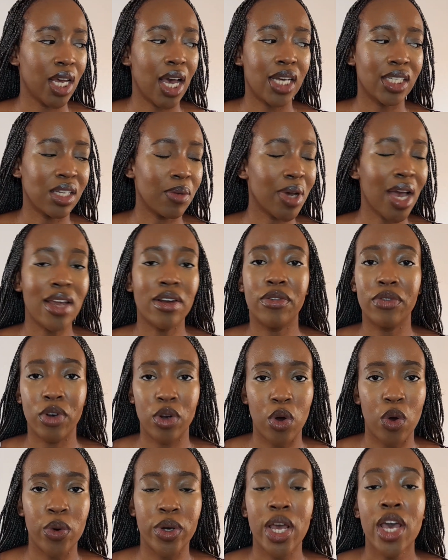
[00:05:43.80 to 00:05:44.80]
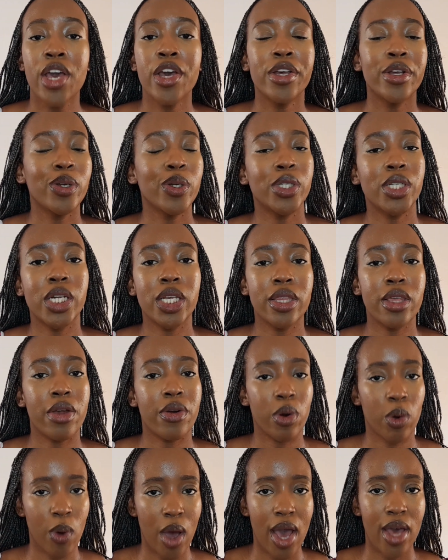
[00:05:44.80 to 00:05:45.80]
some kind of loan, usually they
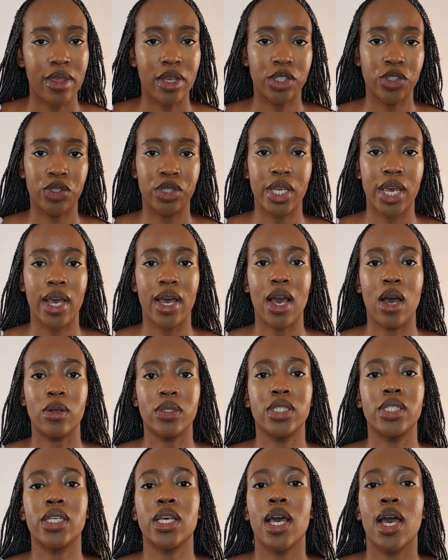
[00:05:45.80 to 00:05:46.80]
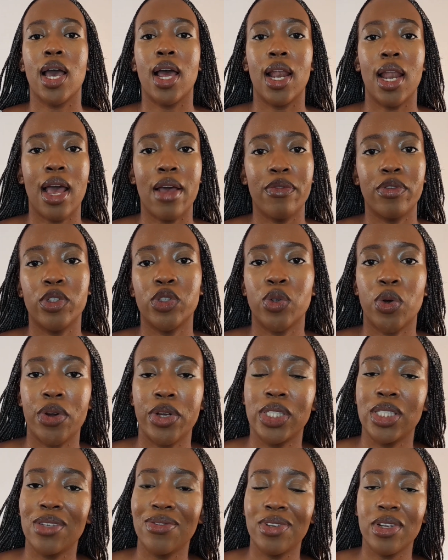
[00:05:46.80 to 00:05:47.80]
require that you take out life
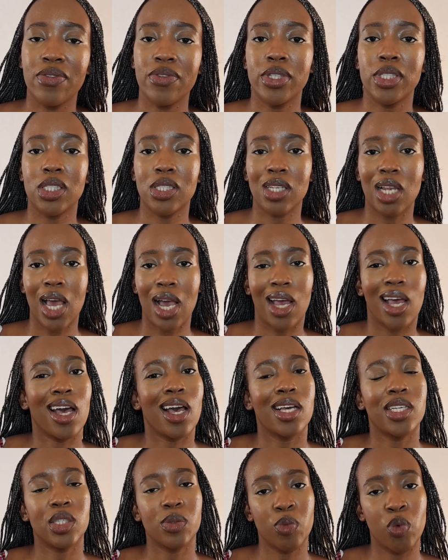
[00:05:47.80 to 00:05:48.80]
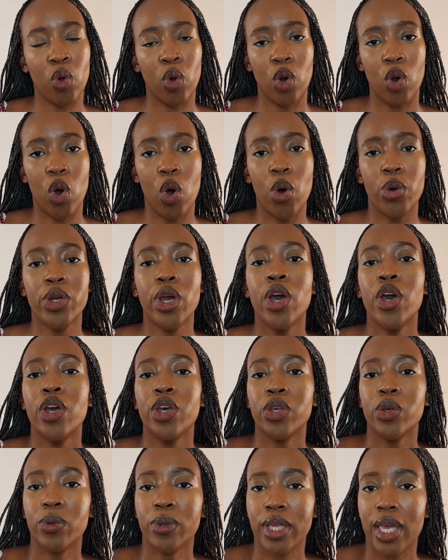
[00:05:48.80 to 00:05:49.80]
insurance. Even if it's like a small loan,
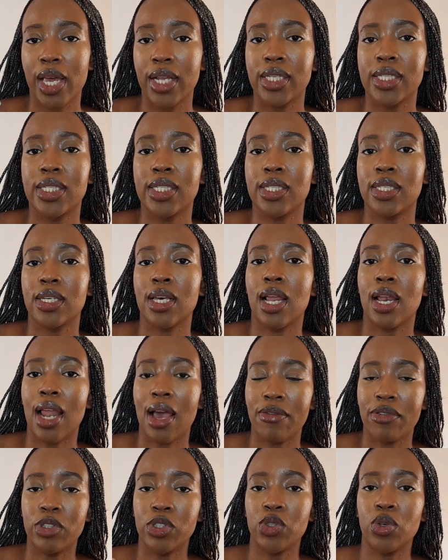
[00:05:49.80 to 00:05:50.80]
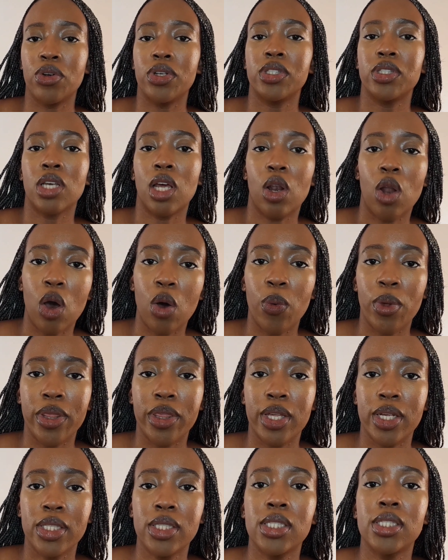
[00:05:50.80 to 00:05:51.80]
you'll get a life insurance along
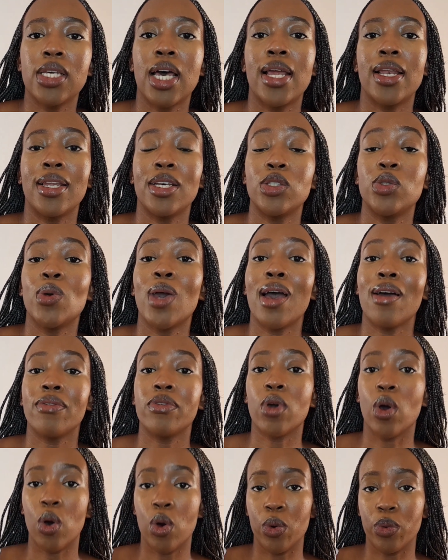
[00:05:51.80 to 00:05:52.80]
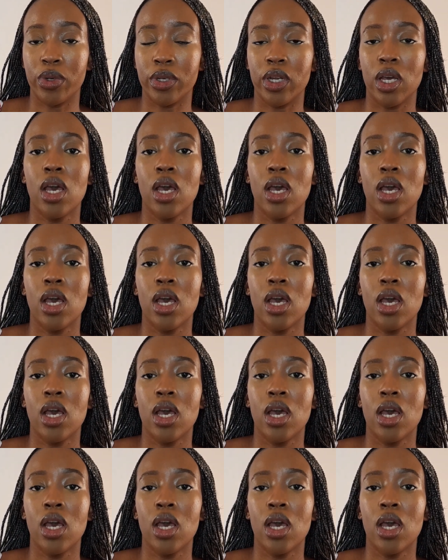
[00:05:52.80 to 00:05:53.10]
with it, unless you have your own.